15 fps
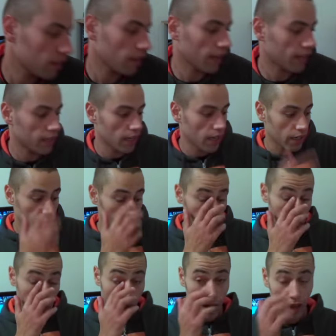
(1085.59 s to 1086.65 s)
like a
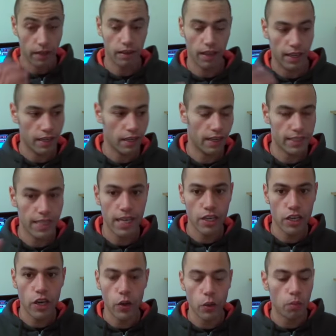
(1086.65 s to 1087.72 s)
new, like I say
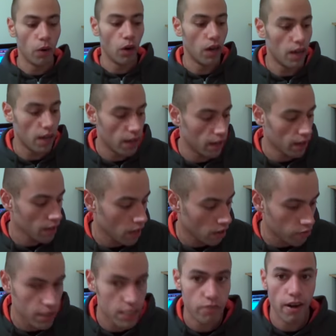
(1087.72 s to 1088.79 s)
new, but a
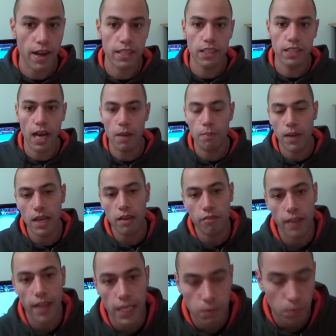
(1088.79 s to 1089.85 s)
resurrected IP for
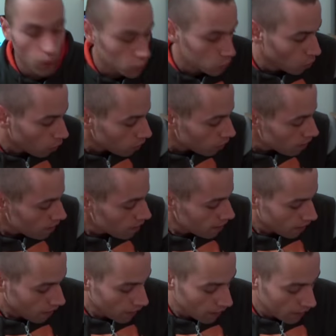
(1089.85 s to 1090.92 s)
the Xbox One,
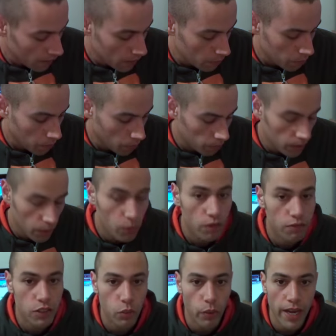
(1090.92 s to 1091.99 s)
it probably would
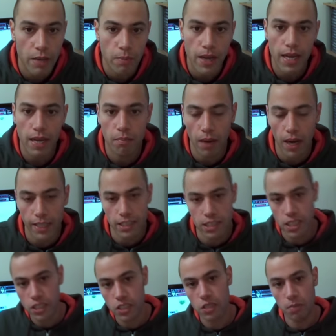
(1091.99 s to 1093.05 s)
have swayed me in my
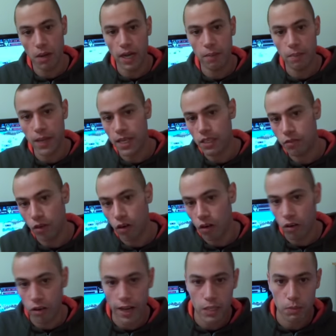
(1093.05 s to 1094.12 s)
decision to buy a PS4
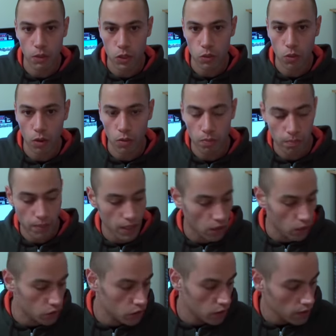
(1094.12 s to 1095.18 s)
or an Xbox One
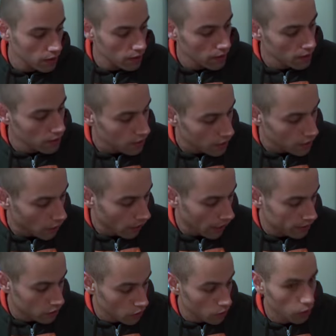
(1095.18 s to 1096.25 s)
because, you know,
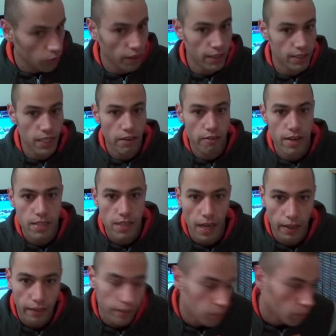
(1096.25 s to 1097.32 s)
I do love that series.
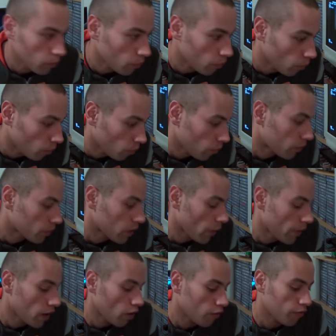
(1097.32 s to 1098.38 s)
And
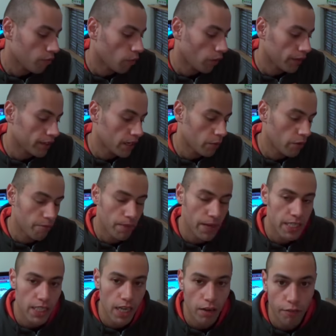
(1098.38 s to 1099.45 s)
going off what they did with
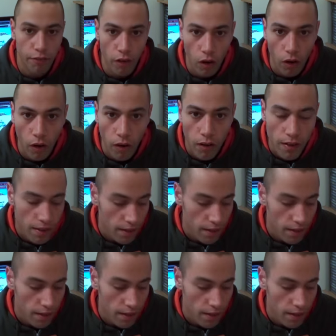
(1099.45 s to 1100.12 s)
PGR4,